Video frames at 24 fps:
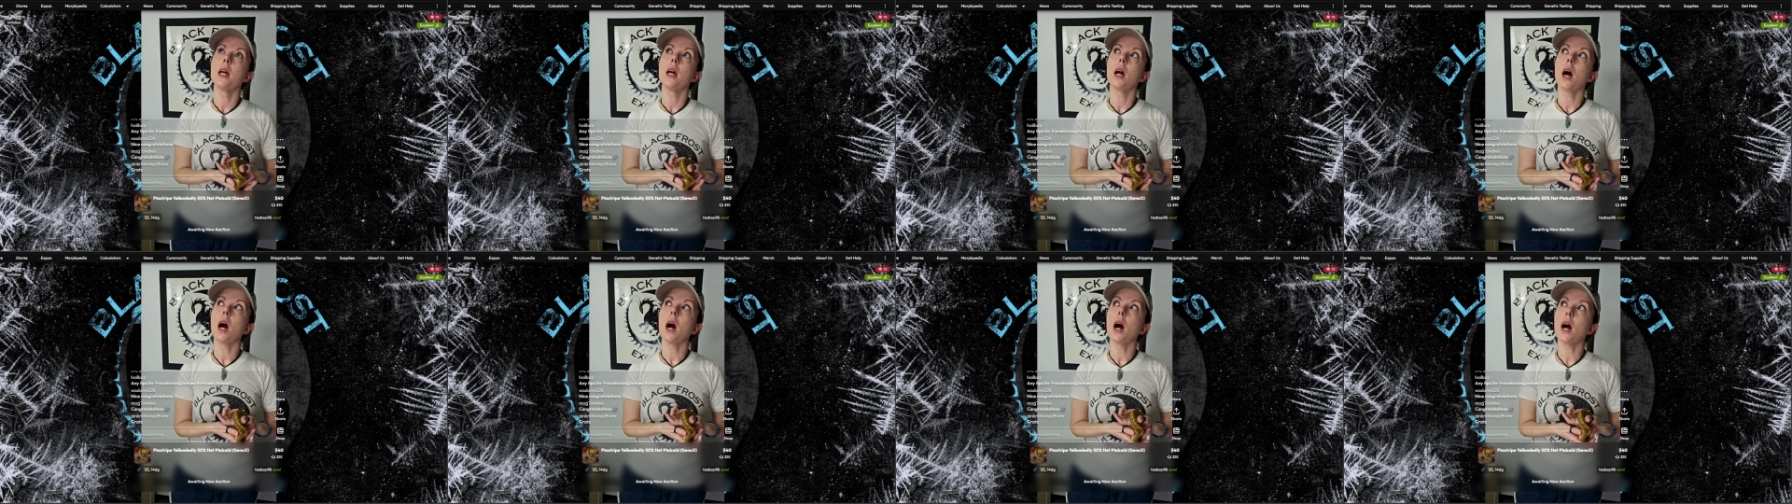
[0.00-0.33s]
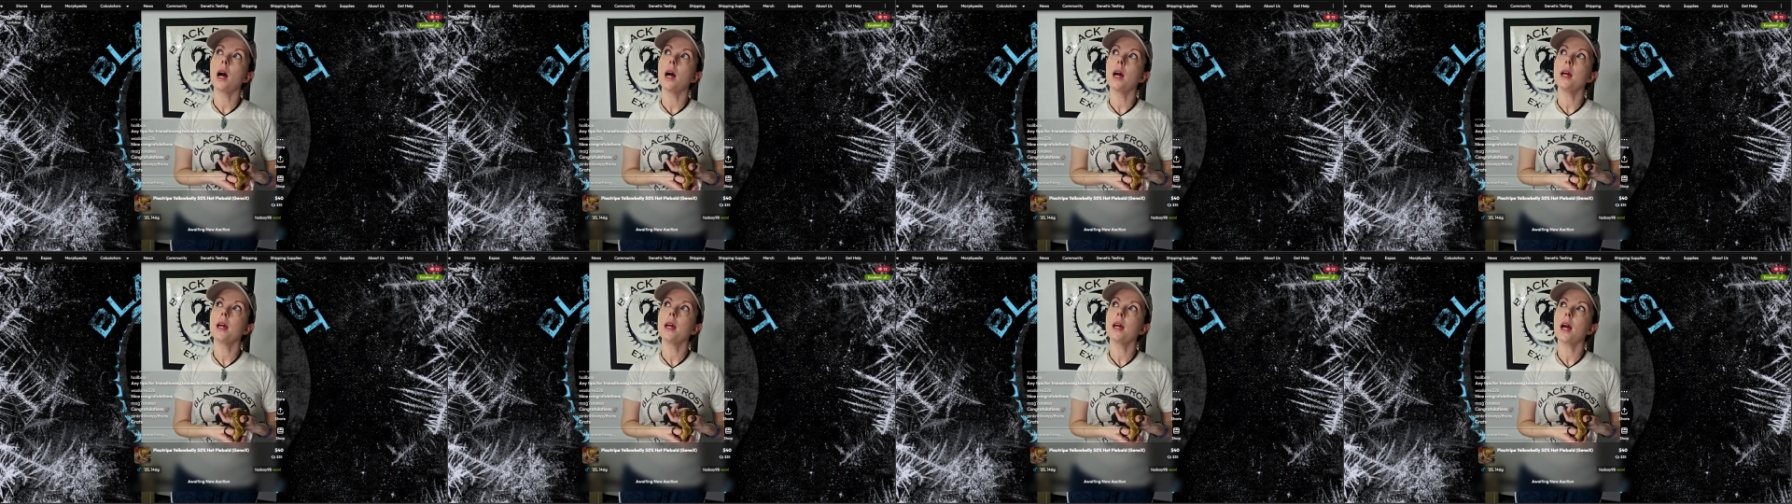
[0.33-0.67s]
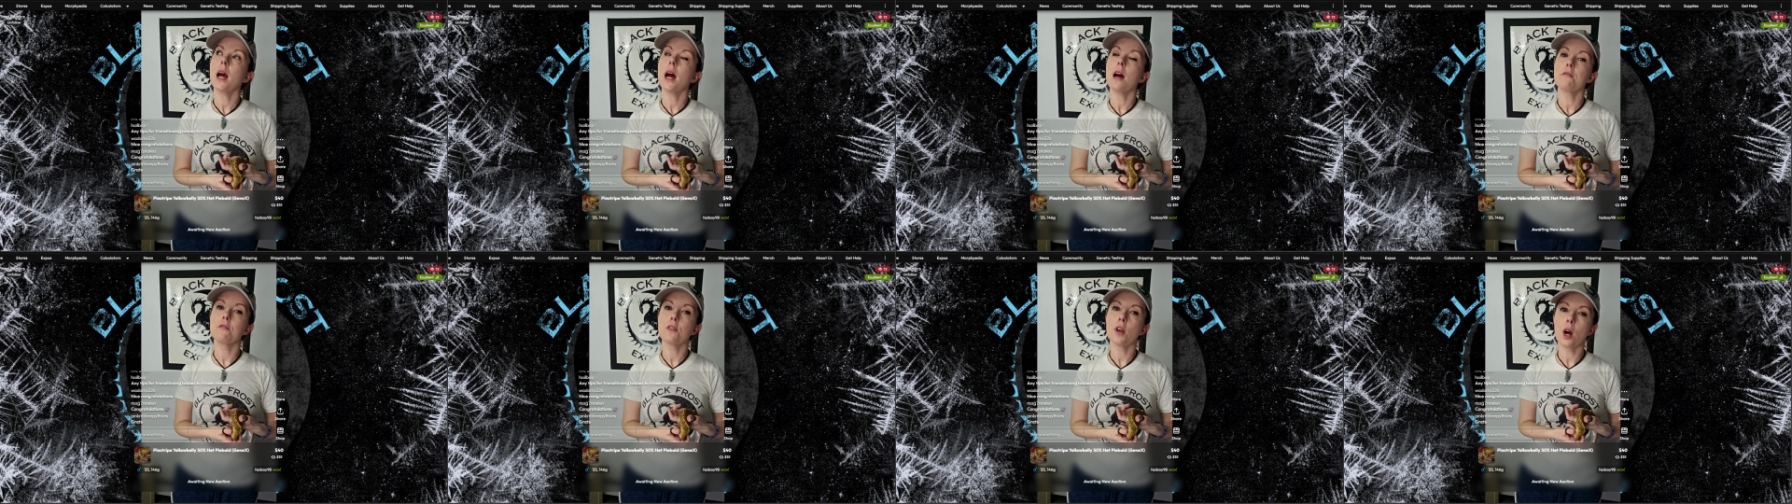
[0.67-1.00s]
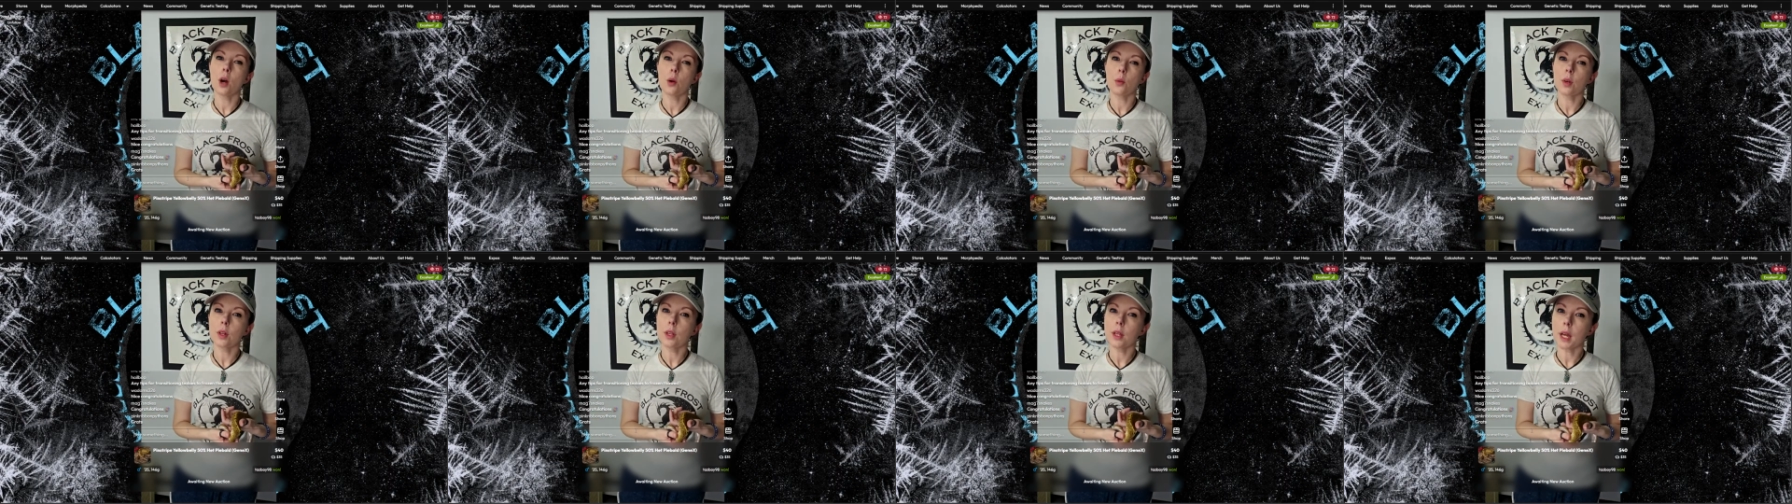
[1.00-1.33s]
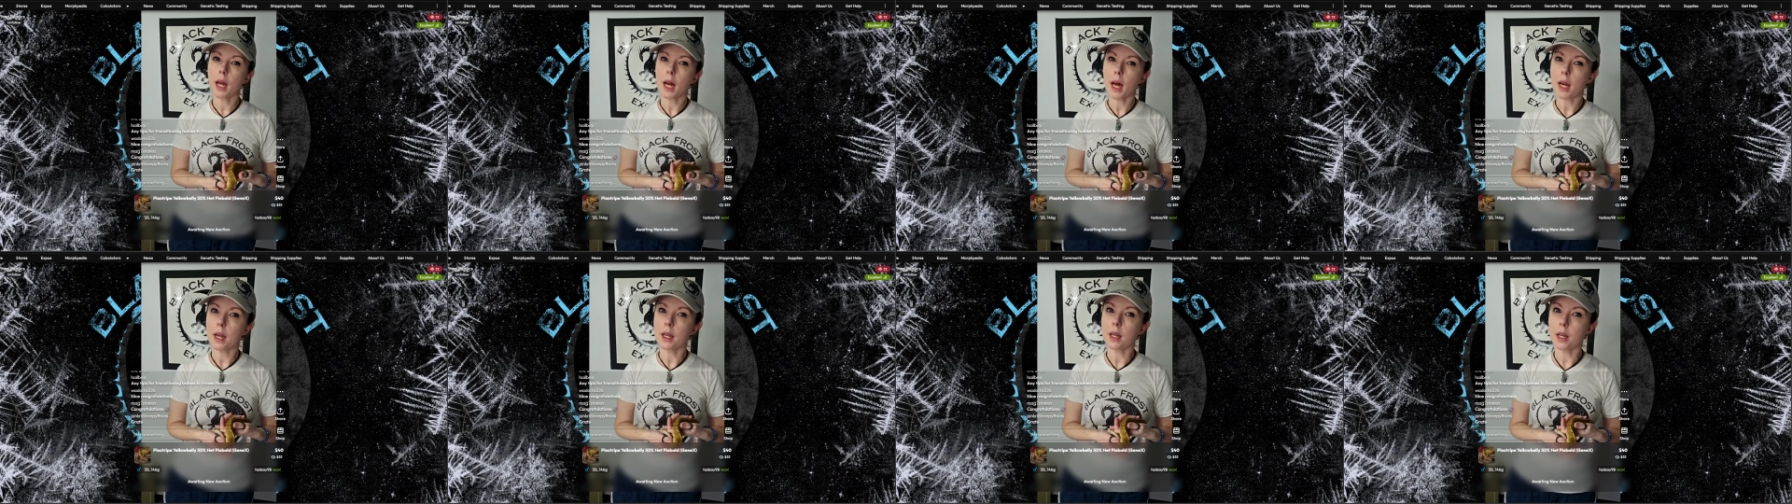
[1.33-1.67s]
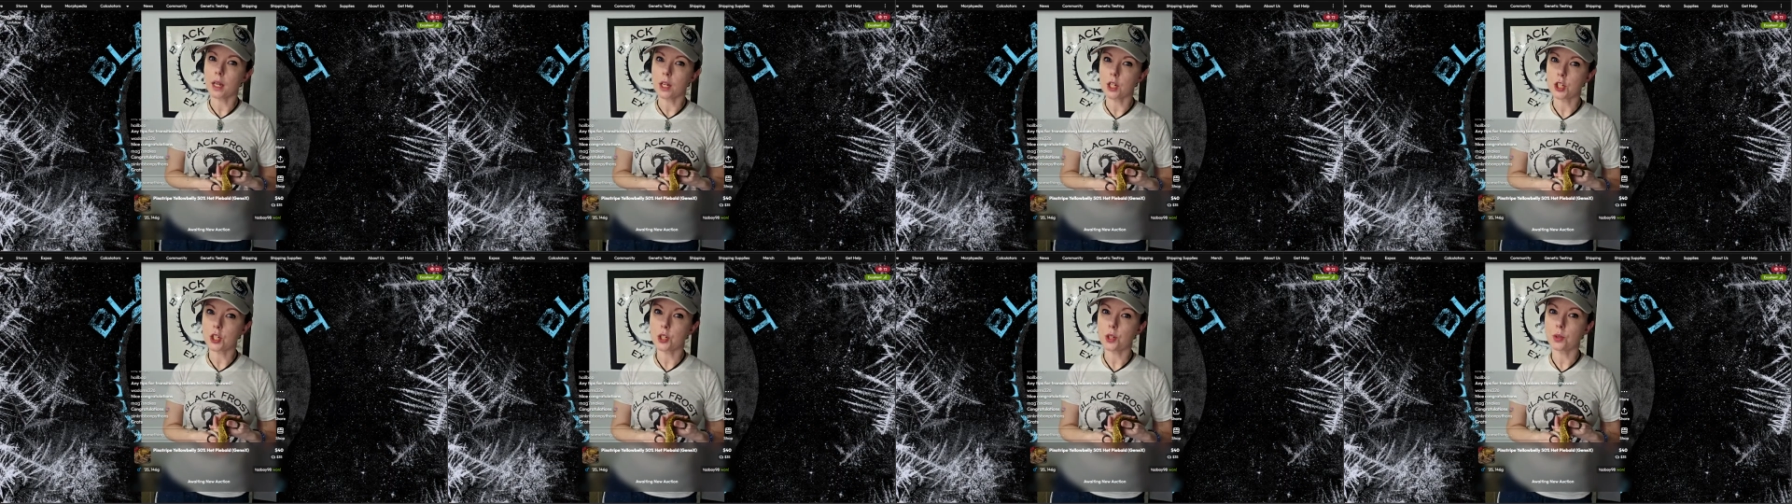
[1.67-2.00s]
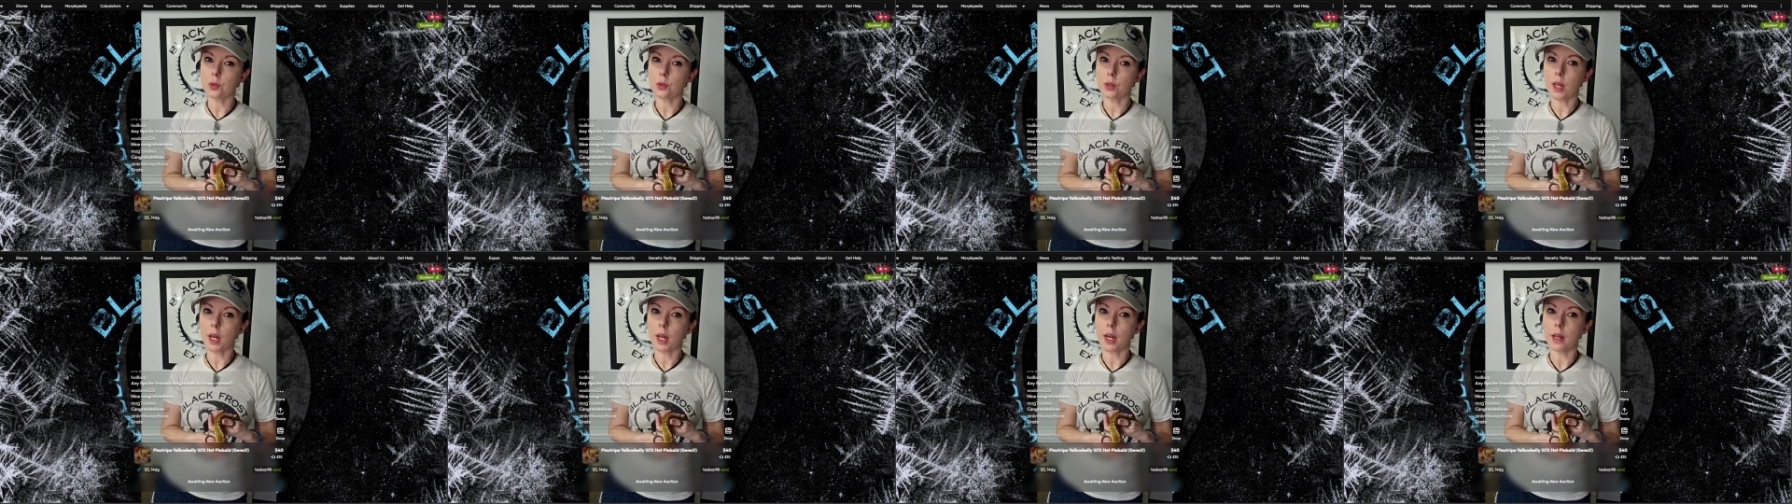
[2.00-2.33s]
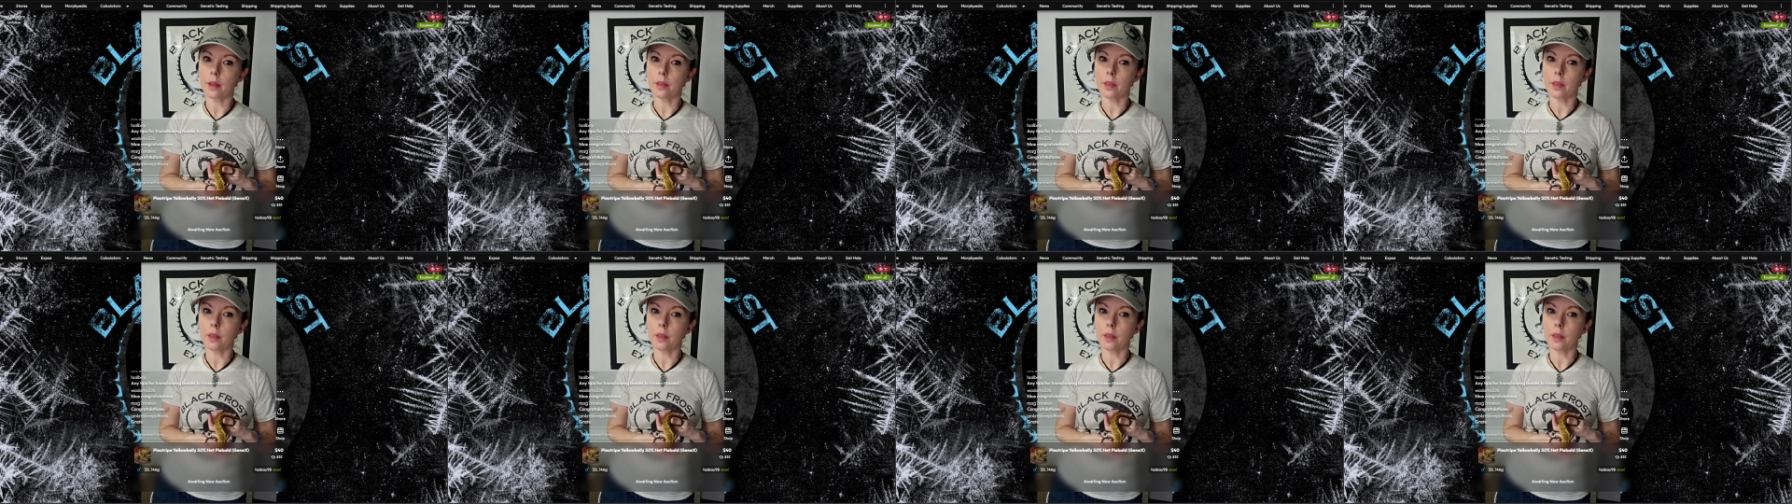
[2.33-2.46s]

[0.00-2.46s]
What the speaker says: I have not really had an issue getting